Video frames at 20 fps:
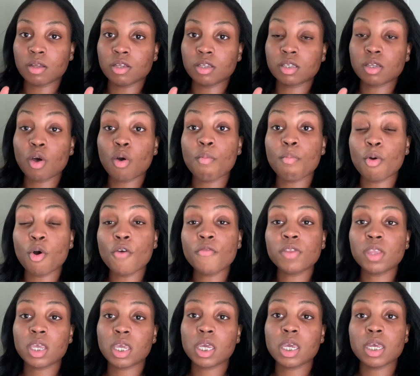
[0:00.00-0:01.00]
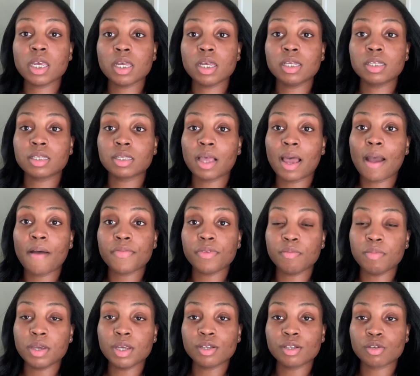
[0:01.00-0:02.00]
so both the kids have to
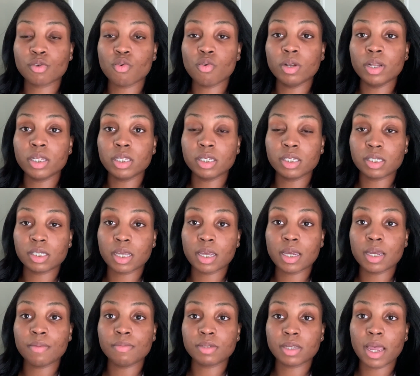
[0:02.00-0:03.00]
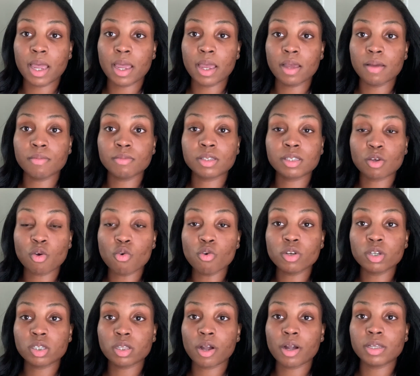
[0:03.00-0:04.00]
be at school at the same time.
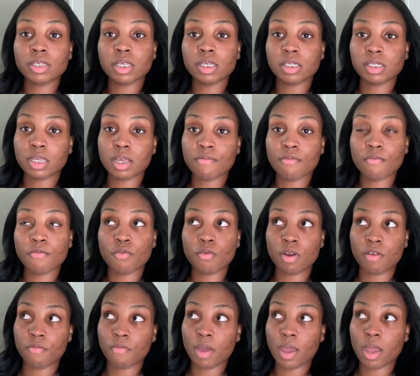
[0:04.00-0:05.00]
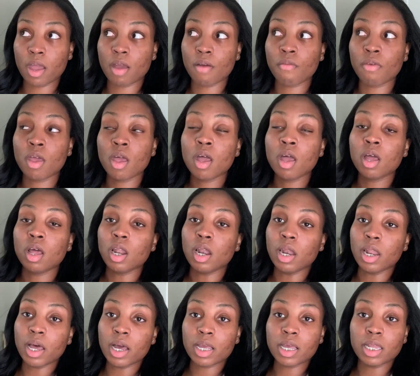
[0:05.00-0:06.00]
School starts at 745
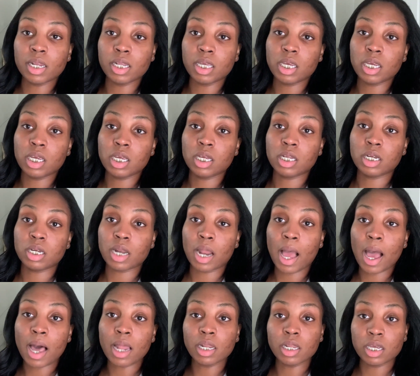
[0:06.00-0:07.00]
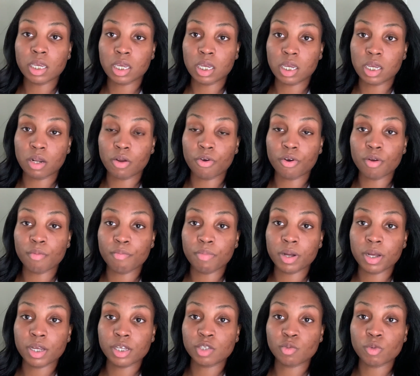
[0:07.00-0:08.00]
luckily Nala can get on the
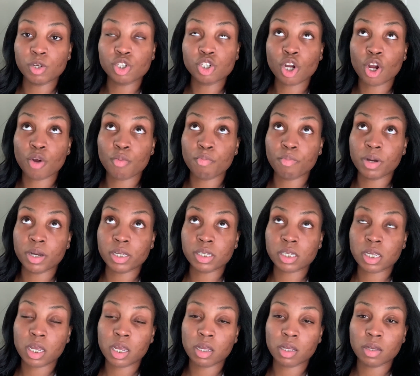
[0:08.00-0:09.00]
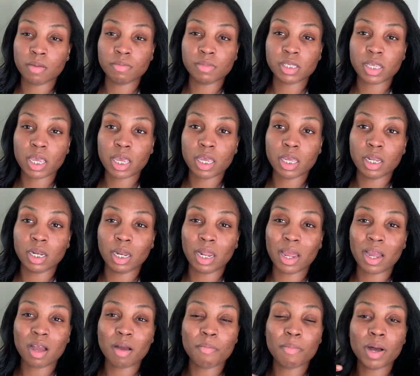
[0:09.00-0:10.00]
bus, which her bus comes at
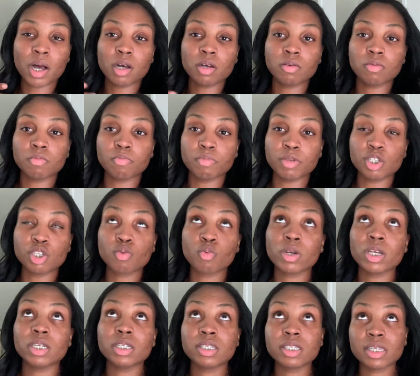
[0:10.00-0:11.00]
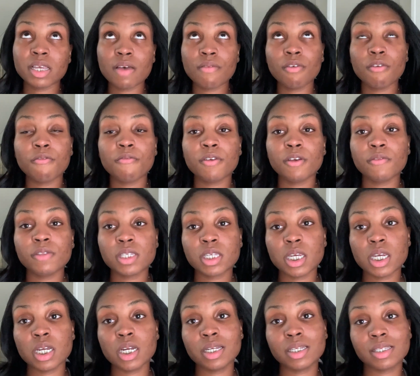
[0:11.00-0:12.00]
like about between
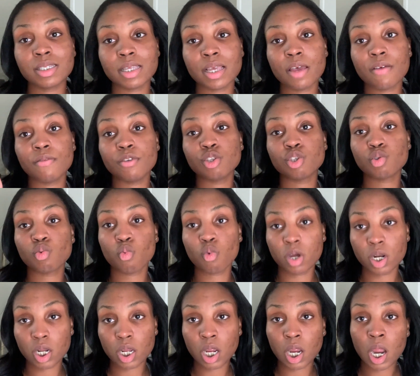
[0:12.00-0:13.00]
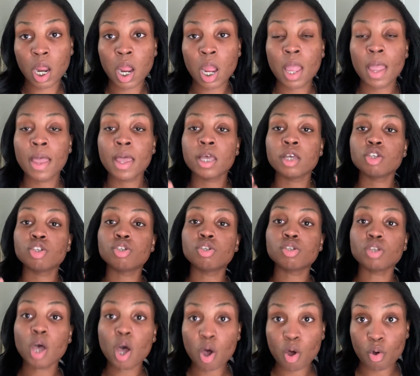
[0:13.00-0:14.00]
7.15 and 7.20.
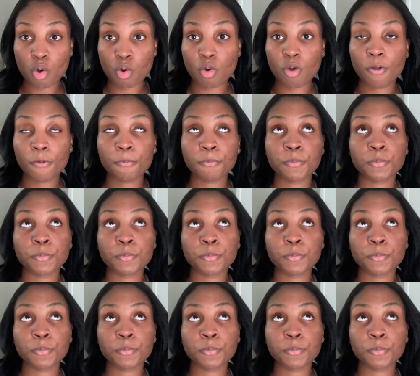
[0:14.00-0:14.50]
So